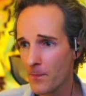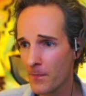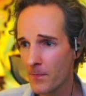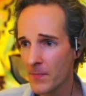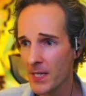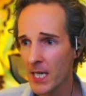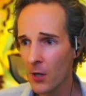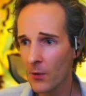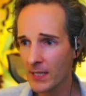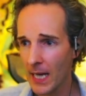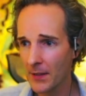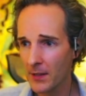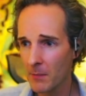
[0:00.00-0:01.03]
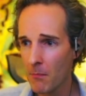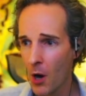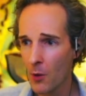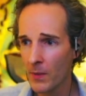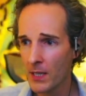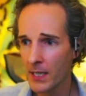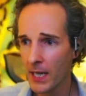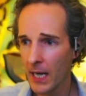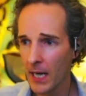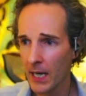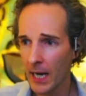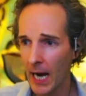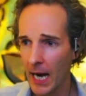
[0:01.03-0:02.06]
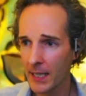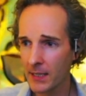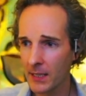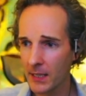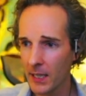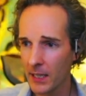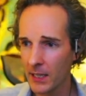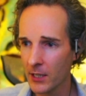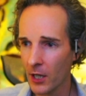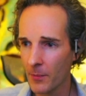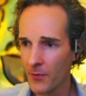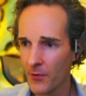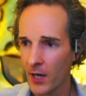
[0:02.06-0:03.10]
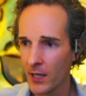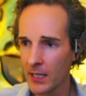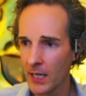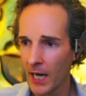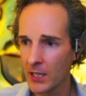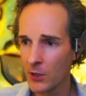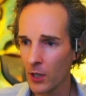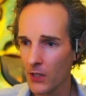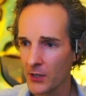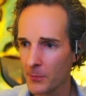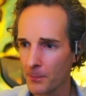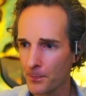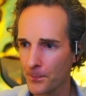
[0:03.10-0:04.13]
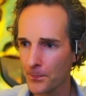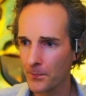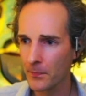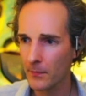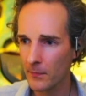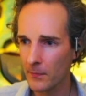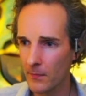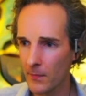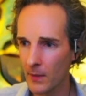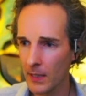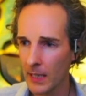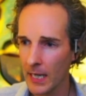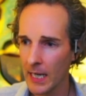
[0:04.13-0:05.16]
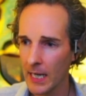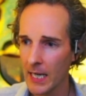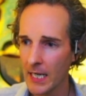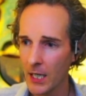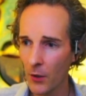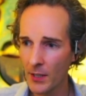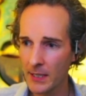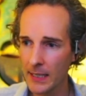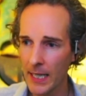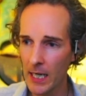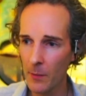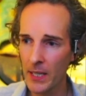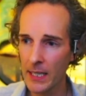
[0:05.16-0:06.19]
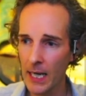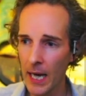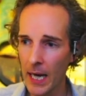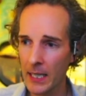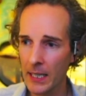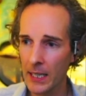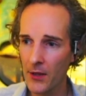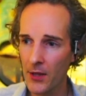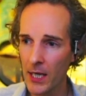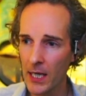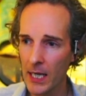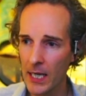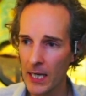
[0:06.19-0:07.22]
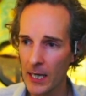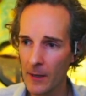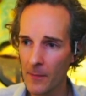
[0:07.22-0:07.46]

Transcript: NIO is at the moment here at $39. It looks a little bit like the, I